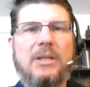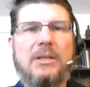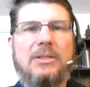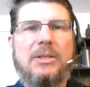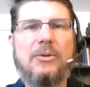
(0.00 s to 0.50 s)

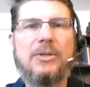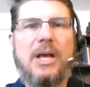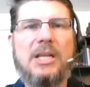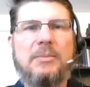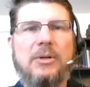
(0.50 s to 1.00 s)
Children's
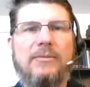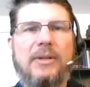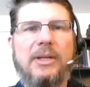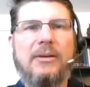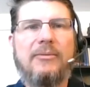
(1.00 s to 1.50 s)
Hospital of
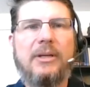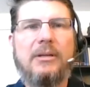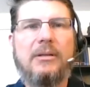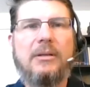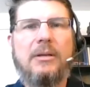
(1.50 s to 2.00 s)
Philadelphia
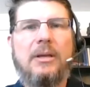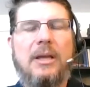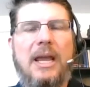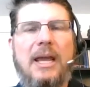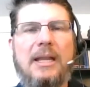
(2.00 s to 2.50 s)

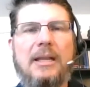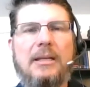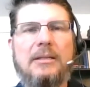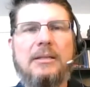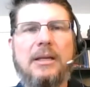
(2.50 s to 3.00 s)

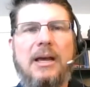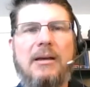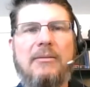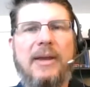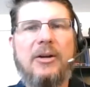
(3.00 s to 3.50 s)
and
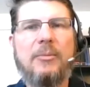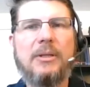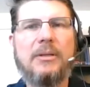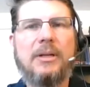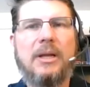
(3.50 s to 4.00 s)

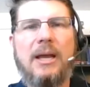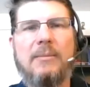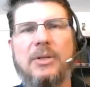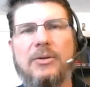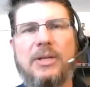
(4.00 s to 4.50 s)
Vanderbilt
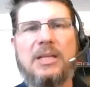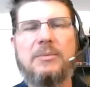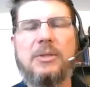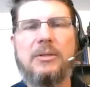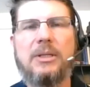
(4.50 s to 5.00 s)
Children's
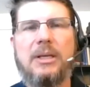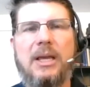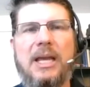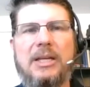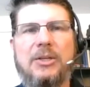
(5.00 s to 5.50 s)
Hospital,
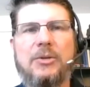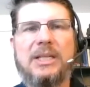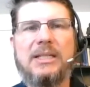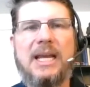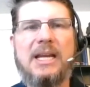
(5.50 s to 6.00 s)
and
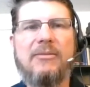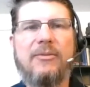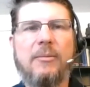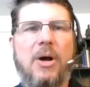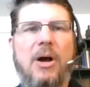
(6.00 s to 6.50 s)
using data
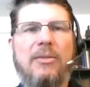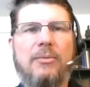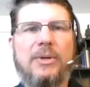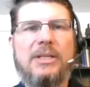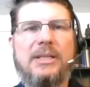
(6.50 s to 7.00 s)
from all
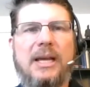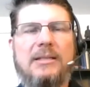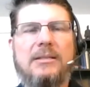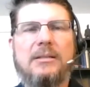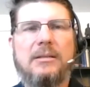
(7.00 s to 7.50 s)
three
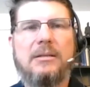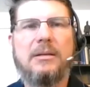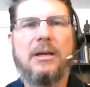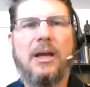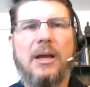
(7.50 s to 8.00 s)
sites
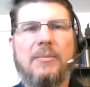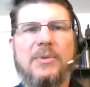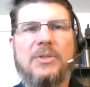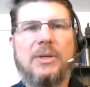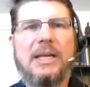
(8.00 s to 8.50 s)

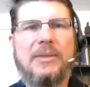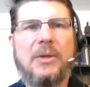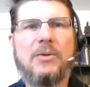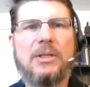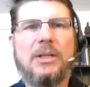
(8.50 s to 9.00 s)
to get
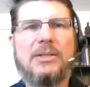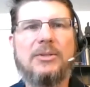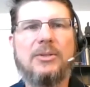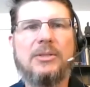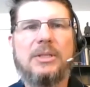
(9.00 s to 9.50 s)
those
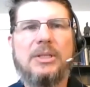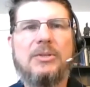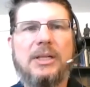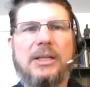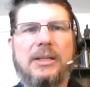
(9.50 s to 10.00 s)
clusters,
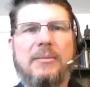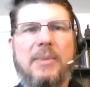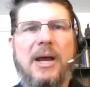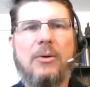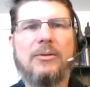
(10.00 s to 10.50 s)
using the
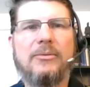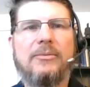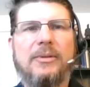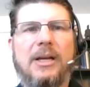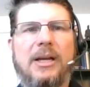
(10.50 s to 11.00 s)
power
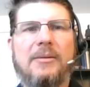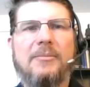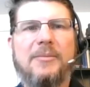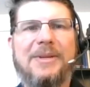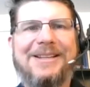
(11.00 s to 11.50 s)
of
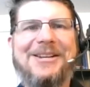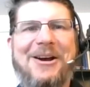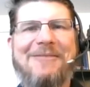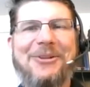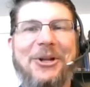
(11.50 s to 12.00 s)

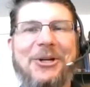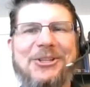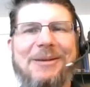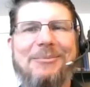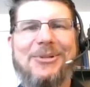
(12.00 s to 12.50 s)
of large
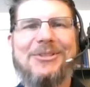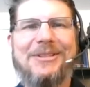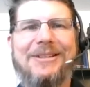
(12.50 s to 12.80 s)
numbers